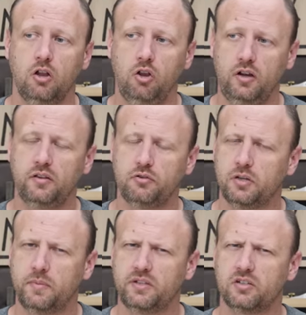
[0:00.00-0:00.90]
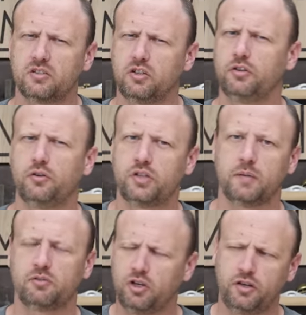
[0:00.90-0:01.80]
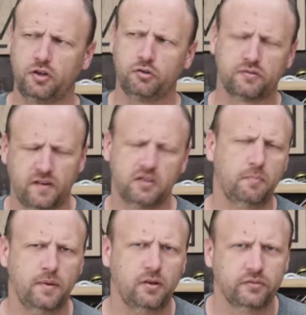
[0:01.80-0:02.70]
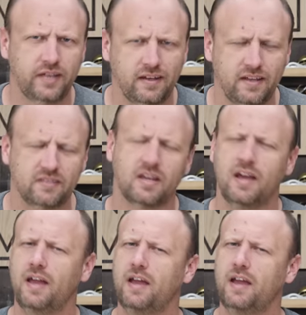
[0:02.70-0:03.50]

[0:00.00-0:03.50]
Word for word: look at those dimensions, look at those shapes, look at those fundamental tenets